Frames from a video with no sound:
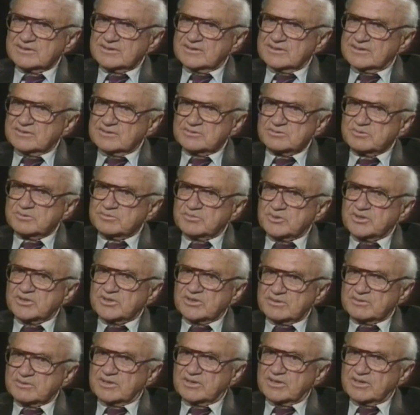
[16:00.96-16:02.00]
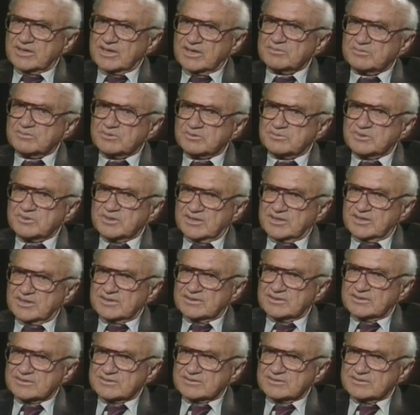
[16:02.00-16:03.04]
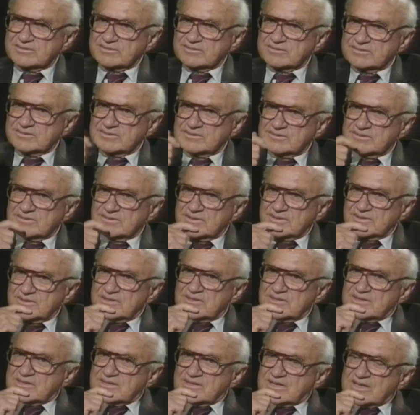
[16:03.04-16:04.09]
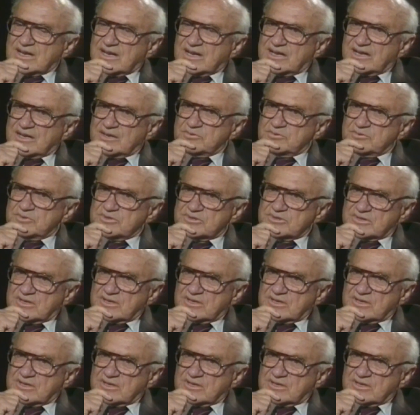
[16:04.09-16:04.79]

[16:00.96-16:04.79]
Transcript: and who have been unable to regain it. I was